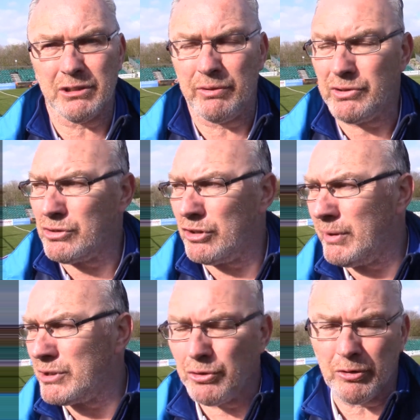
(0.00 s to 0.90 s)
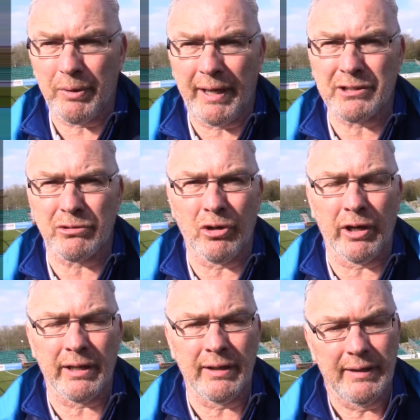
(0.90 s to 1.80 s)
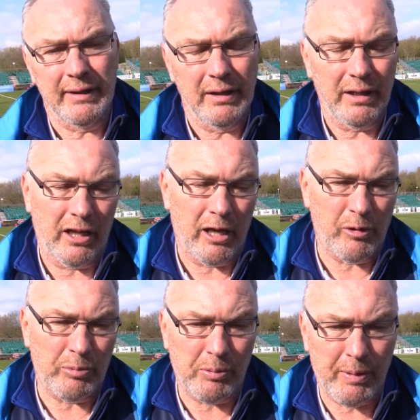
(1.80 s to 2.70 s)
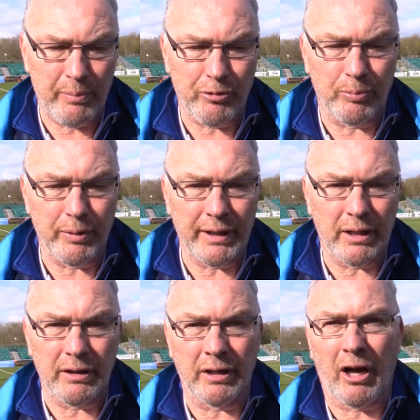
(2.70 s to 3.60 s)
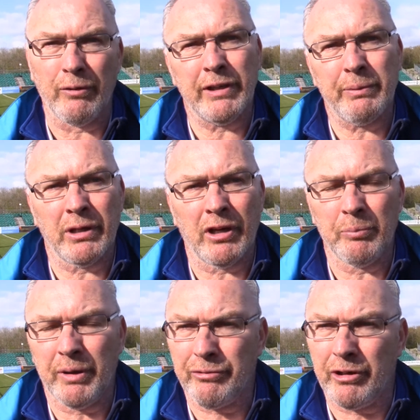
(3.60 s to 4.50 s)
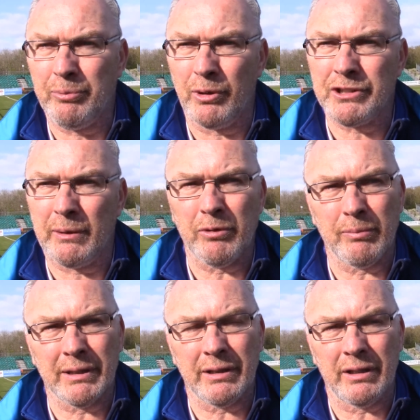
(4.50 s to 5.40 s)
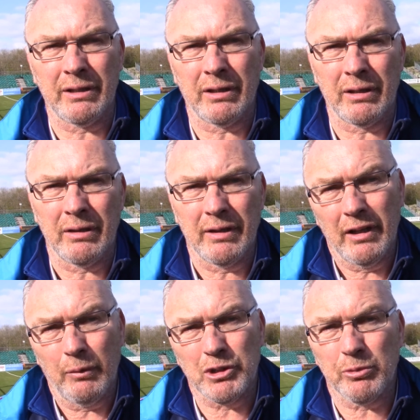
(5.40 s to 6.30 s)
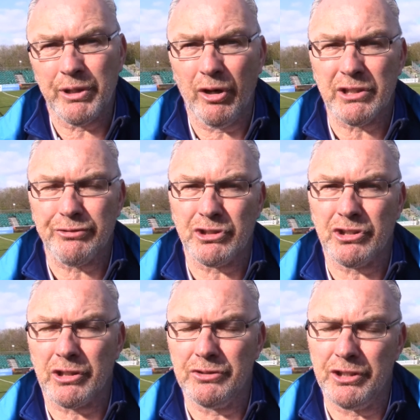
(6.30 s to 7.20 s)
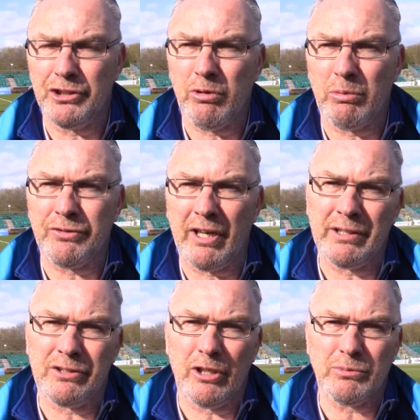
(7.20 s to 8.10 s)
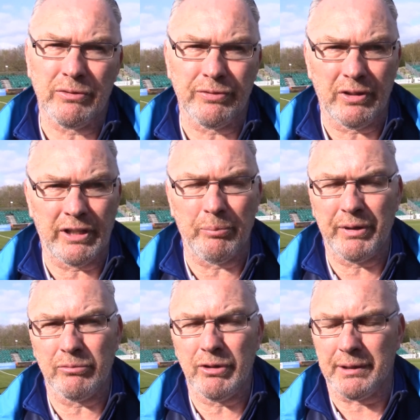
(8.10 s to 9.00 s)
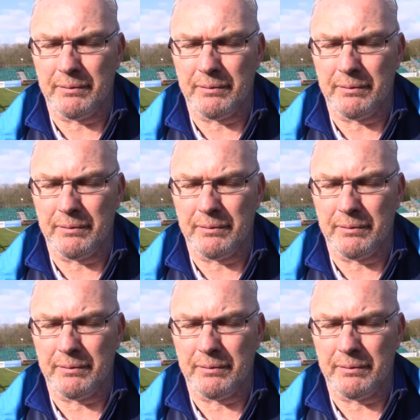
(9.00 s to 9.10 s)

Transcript: We've just got to make sure the players are right. We prepare properly, and hopefully we can go and pick 3 points up on Monday, which will be nice for us to continue what we've done in terms of the unbeaten run.